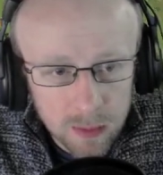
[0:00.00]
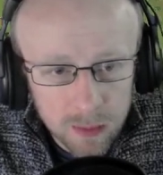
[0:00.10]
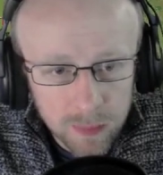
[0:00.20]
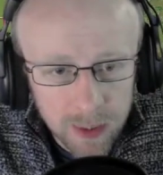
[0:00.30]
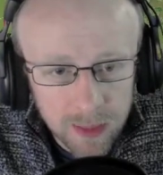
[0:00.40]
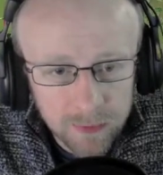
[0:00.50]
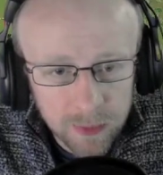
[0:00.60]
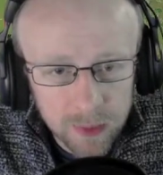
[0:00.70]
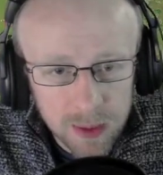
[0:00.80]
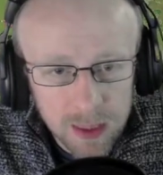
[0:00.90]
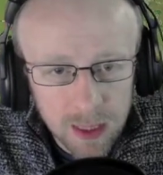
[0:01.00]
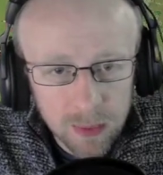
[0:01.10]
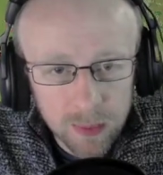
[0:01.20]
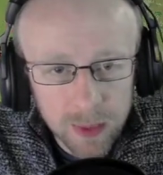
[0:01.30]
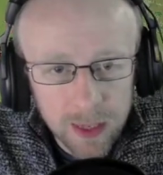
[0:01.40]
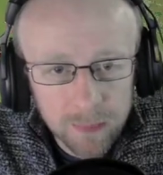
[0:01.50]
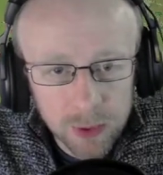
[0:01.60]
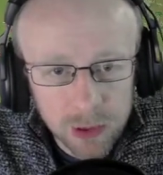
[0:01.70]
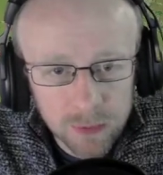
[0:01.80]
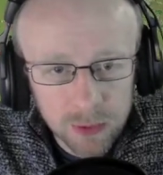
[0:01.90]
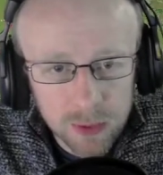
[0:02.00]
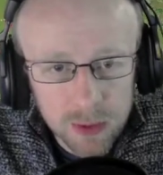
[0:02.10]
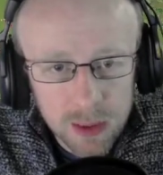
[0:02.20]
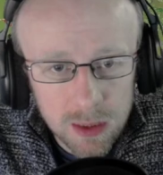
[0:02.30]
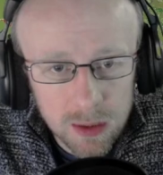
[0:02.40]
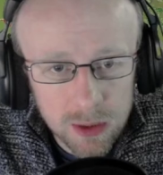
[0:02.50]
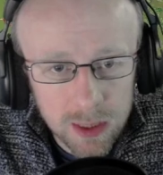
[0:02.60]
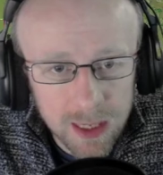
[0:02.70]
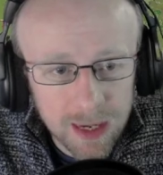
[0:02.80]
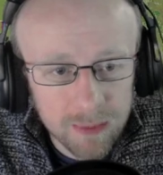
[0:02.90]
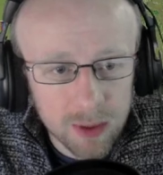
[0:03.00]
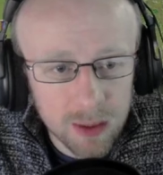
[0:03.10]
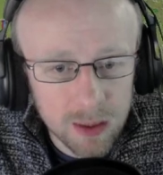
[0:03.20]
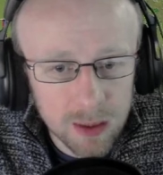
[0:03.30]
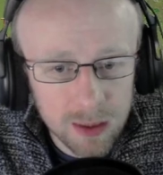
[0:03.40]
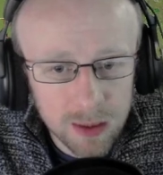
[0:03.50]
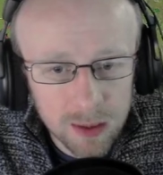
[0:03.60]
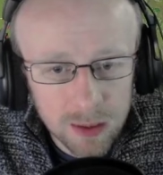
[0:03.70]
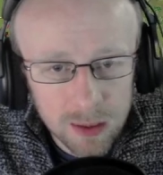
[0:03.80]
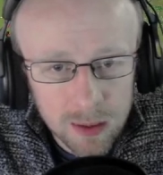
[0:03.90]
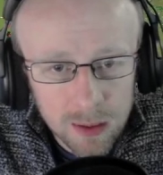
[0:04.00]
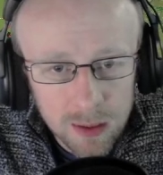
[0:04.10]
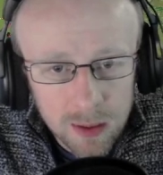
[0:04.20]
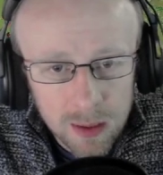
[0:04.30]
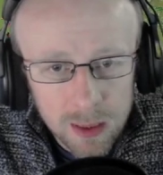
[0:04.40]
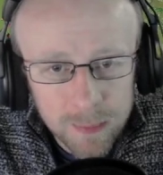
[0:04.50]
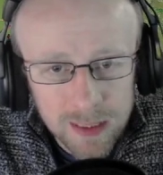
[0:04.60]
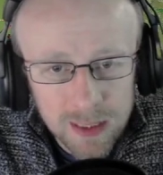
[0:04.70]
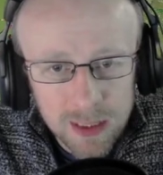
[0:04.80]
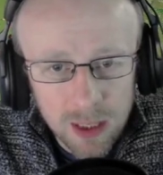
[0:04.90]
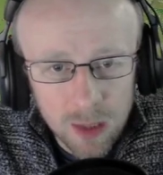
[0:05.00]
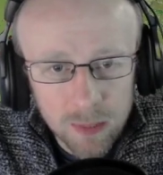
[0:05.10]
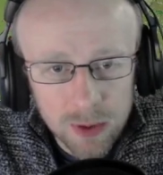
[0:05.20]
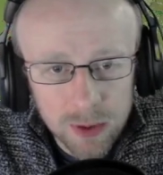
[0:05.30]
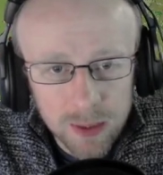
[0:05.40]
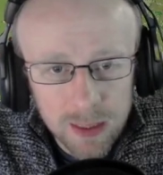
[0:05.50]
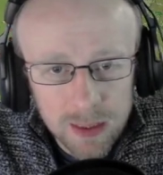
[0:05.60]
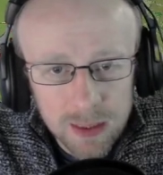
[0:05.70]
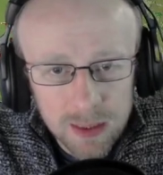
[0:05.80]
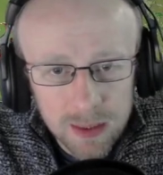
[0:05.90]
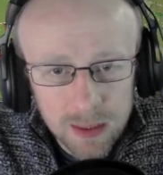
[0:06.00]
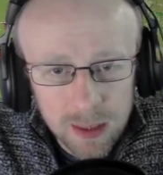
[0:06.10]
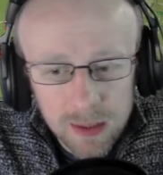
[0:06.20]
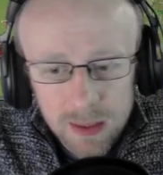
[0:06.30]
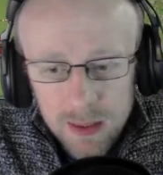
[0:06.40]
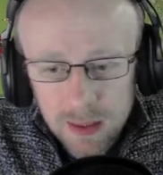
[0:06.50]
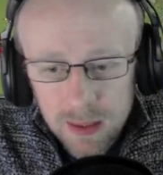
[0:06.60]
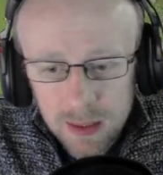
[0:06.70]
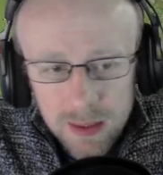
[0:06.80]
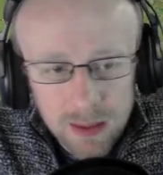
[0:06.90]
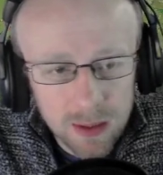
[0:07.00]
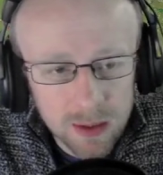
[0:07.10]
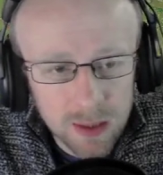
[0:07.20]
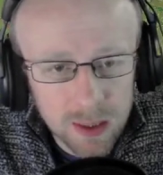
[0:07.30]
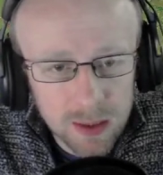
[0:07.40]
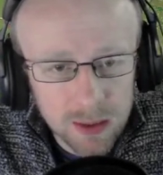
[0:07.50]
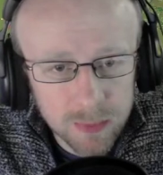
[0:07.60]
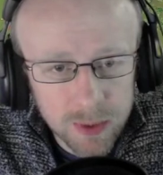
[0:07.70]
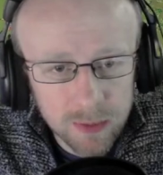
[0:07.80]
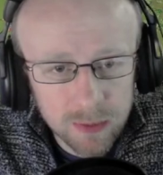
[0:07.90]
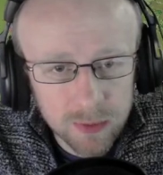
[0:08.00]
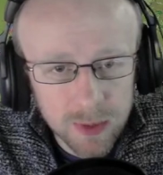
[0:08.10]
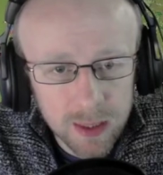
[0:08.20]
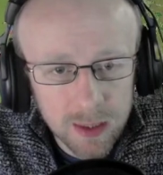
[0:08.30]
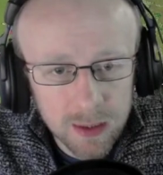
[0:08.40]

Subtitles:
Yeah, I think we're at a time where we can push forward and start trying to hammer. Especially these armoured units. And this is his sub-general there.